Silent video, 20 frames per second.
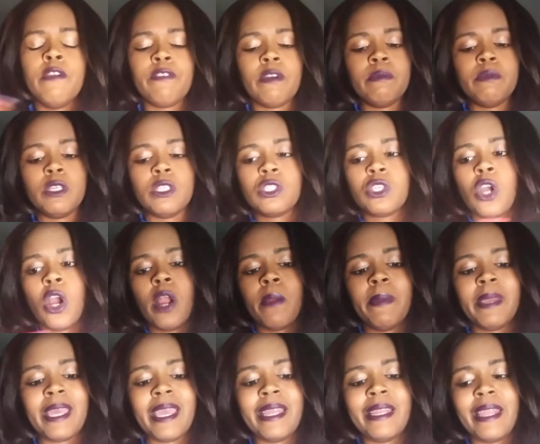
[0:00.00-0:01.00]
from this
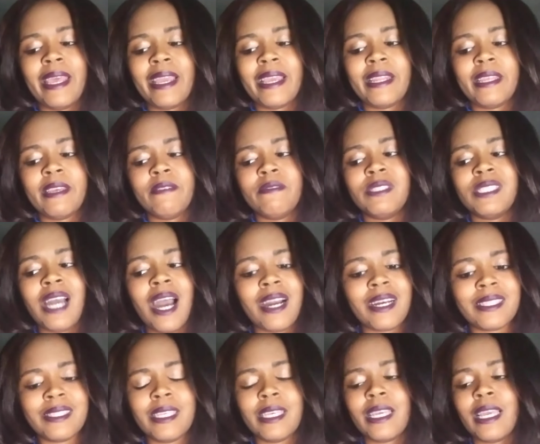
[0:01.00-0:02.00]
karmic and negative,
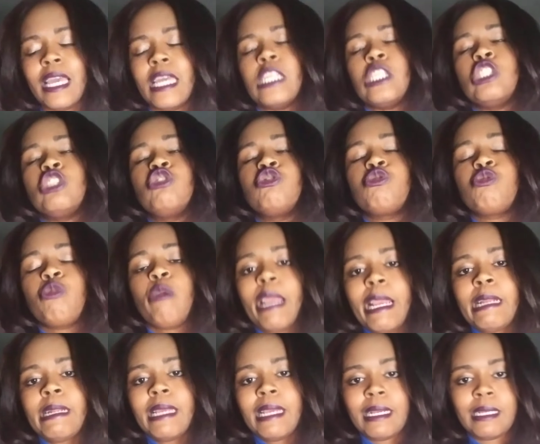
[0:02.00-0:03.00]
toxic,
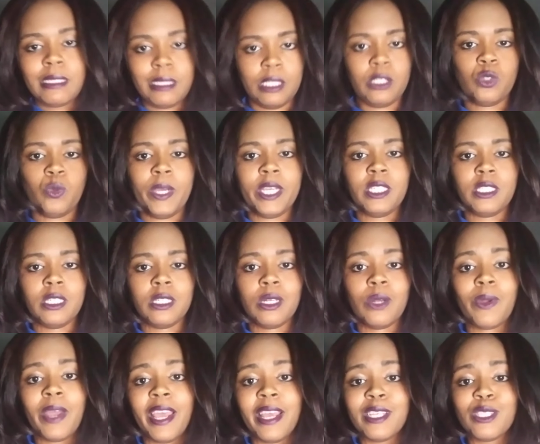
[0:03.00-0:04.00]
draining situation.
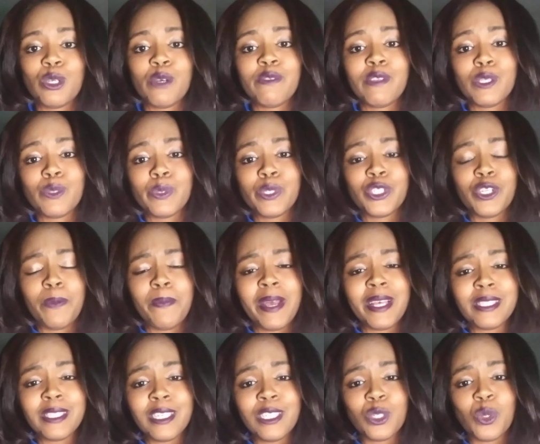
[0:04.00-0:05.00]
Okay, so if this was your
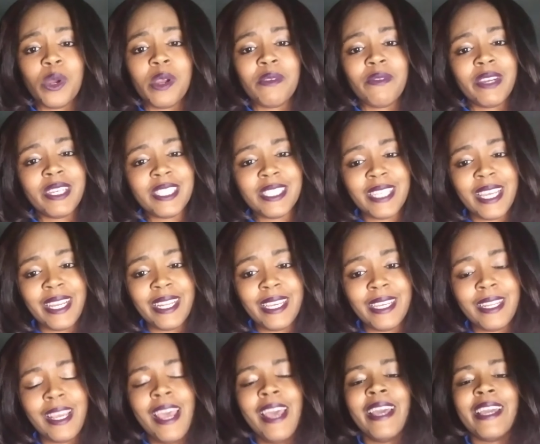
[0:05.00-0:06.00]
message or it
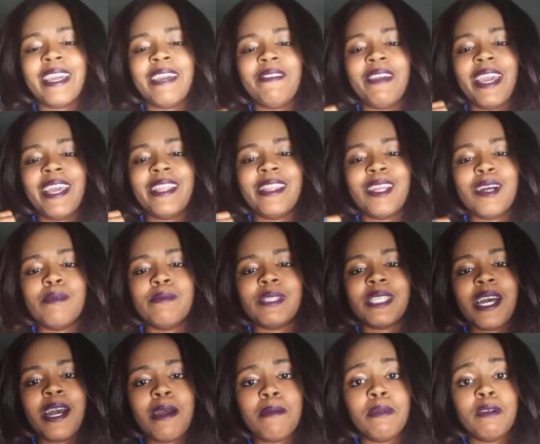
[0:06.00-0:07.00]
resonated, give it a thumbs
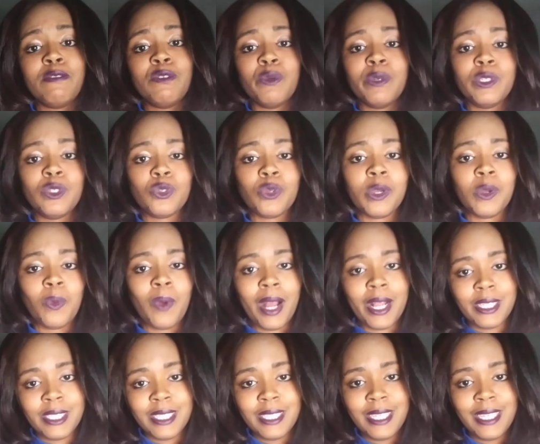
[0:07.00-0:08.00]
up. If you enjoyed
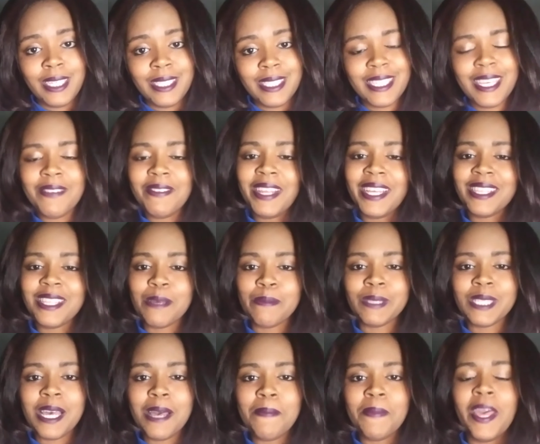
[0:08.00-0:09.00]
watching it, give it a thumbs
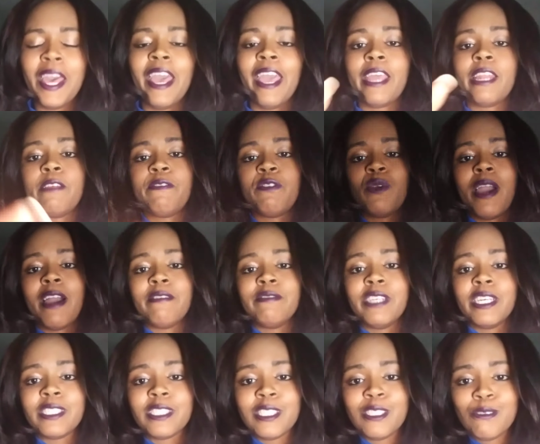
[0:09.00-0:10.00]
up. And have
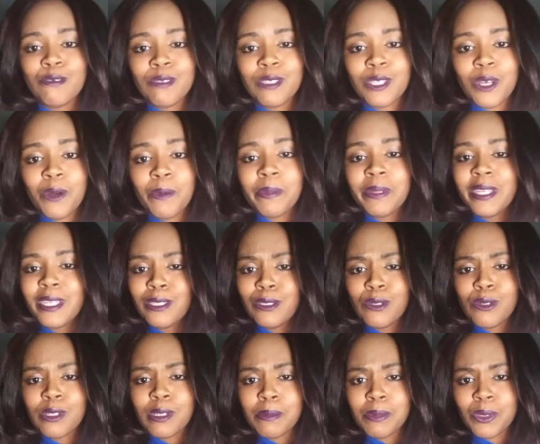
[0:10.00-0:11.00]
yet to do so, please
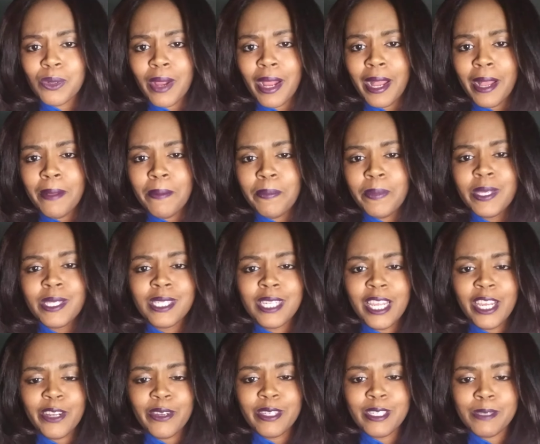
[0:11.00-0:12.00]
do subscribe. Peace and
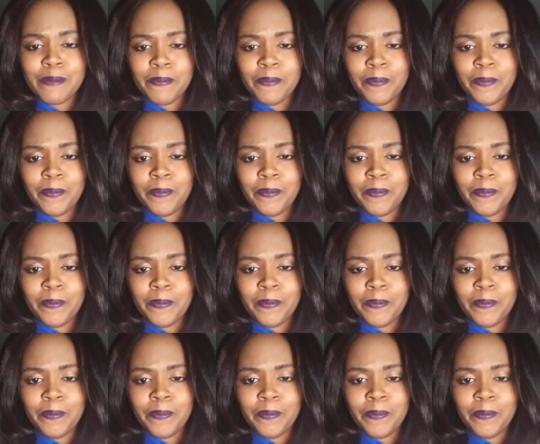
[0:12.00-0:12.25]
happiness.